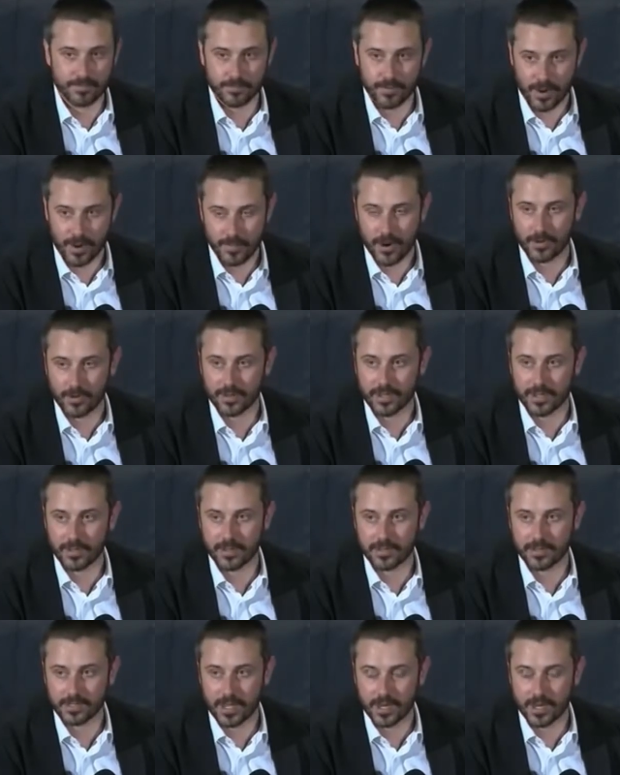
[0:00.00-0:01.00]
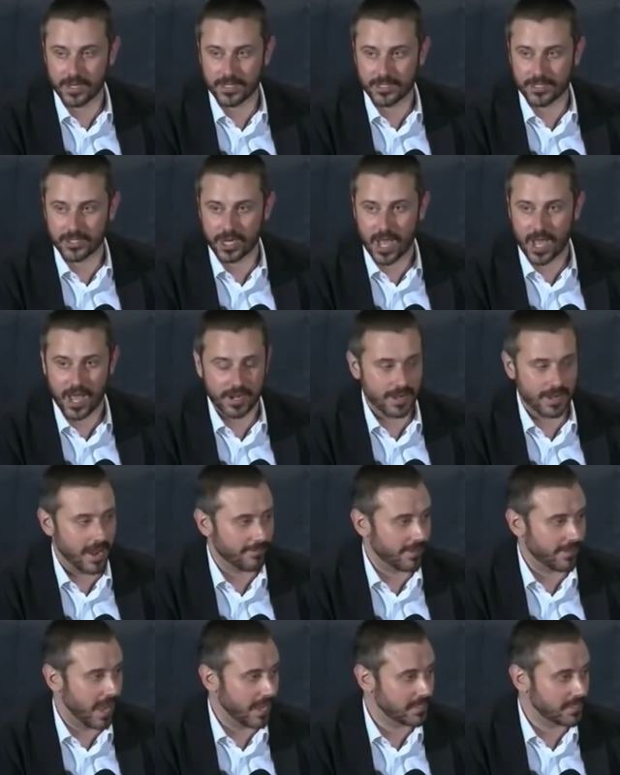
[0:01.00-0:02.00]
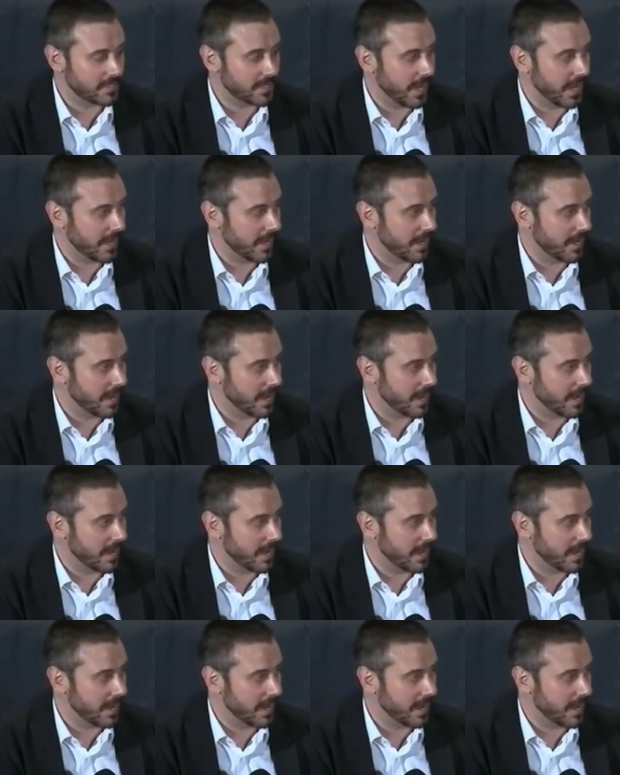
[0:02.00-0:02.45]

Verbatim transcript: primarily done his jihad in Afghanistan